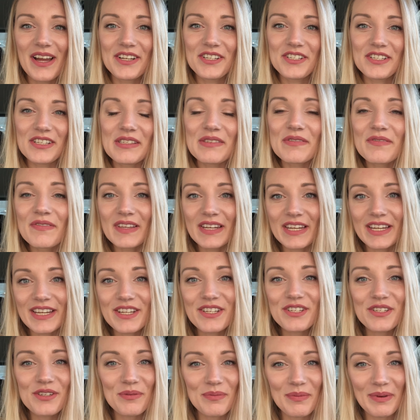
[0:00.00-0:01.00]
I just
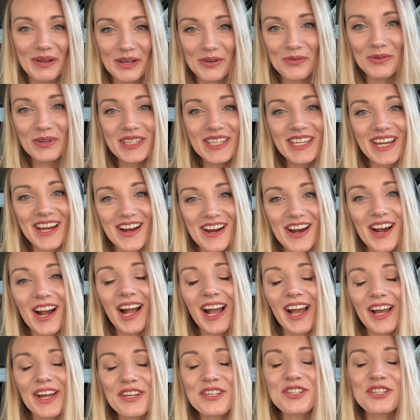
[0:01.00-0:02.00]
finished meeting with
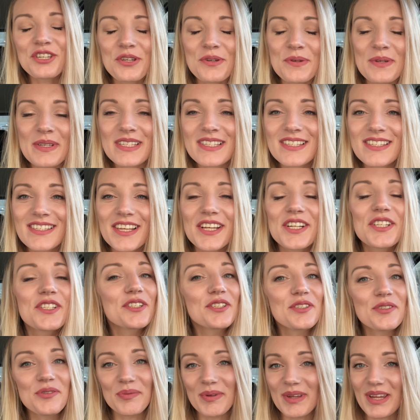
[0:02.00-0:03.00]
Erica. She was such
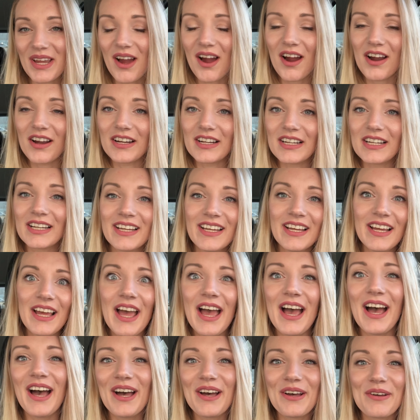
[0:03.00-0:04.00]
a sweetheart.
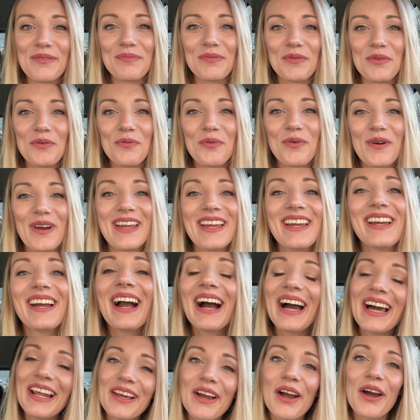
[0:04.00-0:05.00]
We
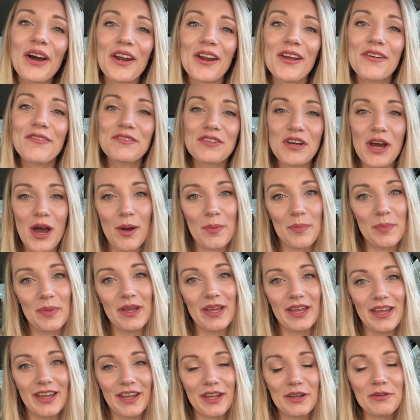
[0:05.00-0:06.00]
kind of got off
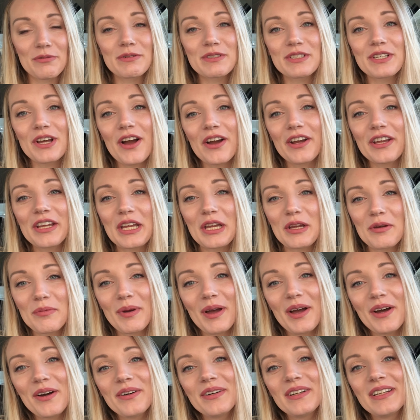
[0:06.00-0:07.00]
topic and we're talking
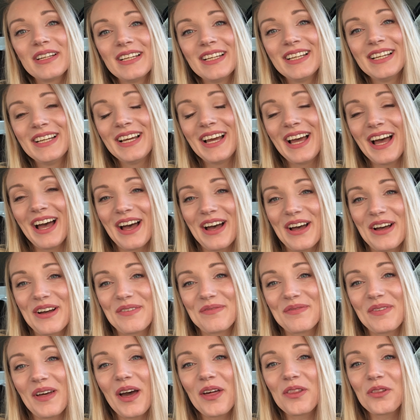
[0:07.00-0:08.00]
about
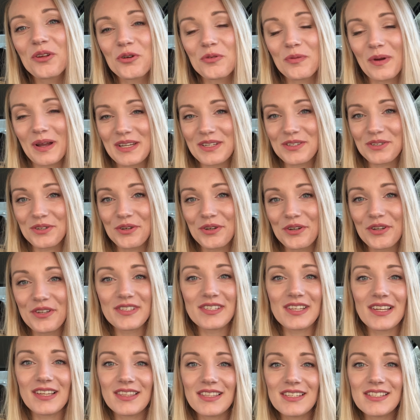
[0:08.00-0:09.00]
other
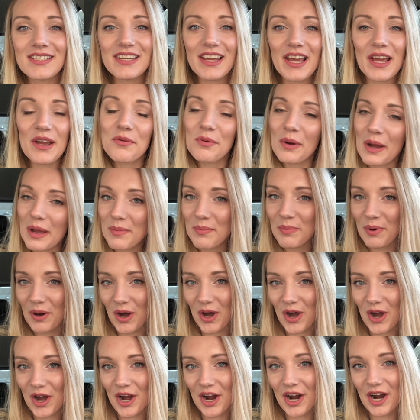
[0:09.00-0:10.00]
rentals like the DIY
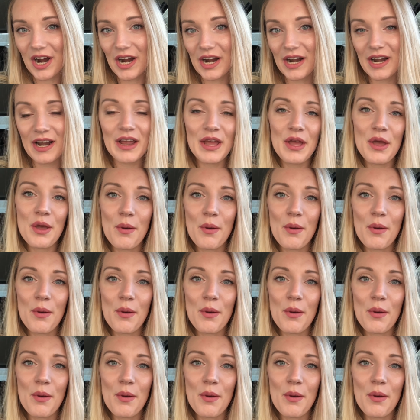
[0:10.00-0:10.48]
bar,